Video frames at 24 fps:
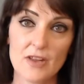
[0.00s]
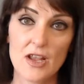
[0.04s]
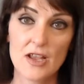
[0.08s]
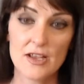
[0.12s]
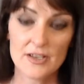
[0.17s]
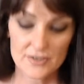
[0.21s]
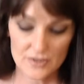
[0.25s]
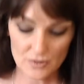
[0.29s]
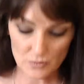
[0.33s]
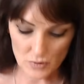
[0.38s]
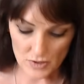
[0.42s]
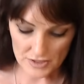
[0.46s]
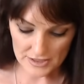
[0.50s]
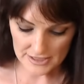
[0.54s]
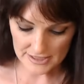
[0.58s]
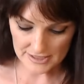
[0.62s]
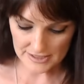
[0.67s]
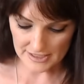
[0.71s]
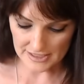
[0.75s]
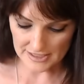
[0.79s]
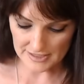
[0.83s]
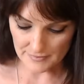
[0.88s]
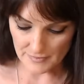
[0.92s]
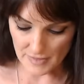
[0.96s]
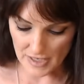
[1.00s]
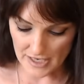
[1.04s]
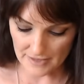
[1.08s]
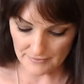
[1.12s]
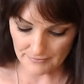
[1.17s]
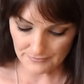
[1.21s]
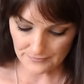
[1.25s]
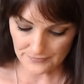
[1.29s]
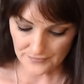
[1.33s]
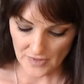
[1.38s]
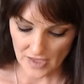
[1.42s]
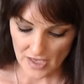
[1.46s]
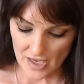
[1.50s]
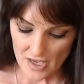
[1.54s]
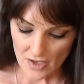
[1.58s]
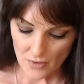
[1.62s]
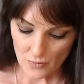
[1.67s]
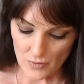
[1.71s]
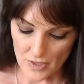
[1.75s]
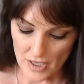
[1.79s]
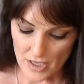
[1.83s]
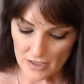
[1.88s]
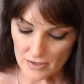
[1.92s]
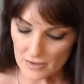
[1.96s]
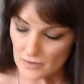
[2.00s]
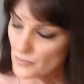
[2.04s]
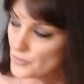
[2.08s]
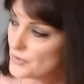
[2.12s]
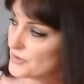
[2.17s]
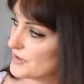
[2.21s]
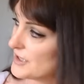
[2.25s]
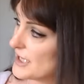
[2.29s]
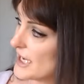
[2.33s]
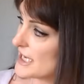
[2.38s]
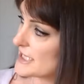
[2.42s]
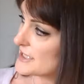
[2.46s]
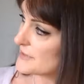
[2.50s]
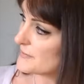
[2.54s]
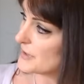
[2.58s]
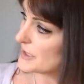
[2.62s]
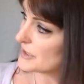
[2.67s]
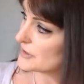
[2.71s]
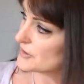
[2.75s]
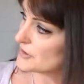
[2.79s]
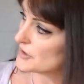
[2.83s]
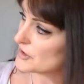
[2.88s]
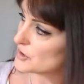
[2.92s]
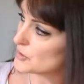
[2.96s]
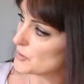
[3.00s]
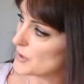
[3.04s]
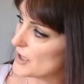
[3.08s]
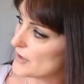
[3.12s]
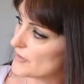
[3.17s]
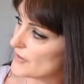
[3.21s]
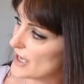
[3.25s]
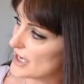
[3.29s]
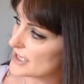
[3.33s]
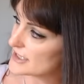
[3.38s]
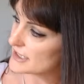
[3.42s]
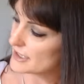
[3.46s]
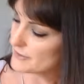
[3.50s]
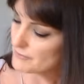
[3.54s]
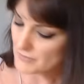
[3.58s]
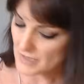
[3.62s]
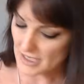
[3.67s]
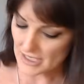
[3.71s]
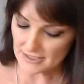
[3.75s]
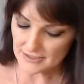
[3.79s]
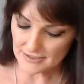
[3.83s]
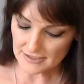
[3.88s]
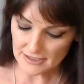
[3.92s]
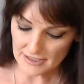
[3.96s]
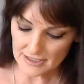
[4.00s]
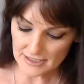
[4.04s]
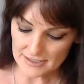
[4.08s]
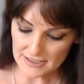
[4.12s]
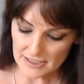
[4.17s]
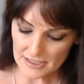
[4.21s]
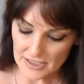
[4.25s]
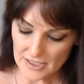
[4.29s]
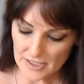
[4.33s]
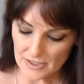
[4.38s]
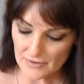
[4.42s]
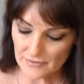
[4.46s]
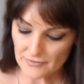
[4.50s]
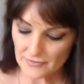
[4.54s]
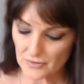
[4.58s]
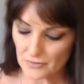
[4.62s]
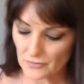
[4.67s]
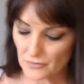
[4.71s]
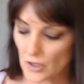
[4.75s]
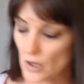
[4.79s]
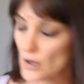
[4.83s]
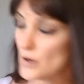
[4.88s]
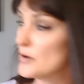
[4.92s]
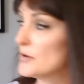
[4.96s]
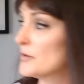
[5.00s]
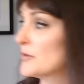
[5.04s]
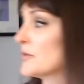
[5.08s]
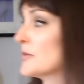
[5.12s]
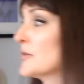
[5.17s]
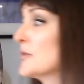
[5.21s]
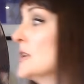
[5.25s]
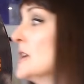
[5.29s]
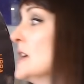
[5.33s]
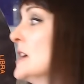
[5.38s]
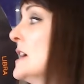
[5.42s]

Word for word: So, what does this mean? Well, with the aspect to the 12th house, it means that it's a year of growth